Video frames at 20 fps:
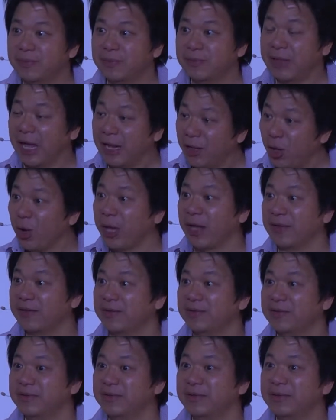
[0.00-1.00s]
Then look at
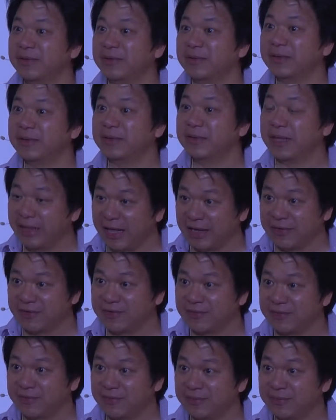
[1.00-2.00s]
the
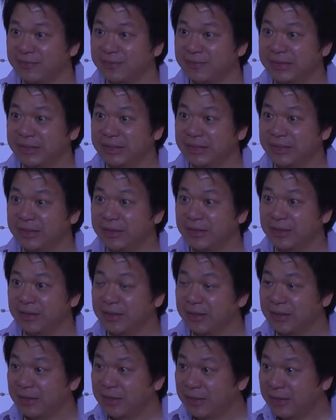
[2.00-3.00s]
next
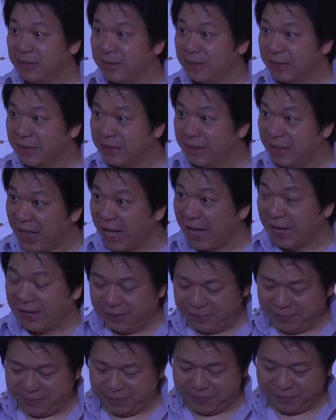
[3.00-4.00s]
line.